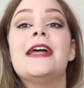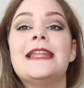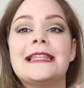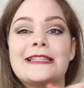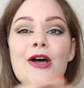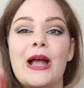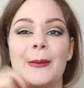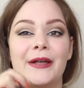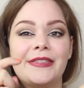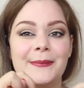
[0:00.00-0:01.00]
Let's talk
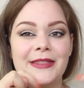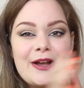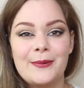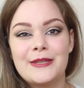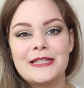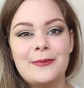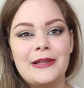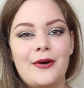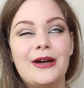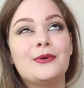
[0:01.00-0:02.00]
about them in the comments down below.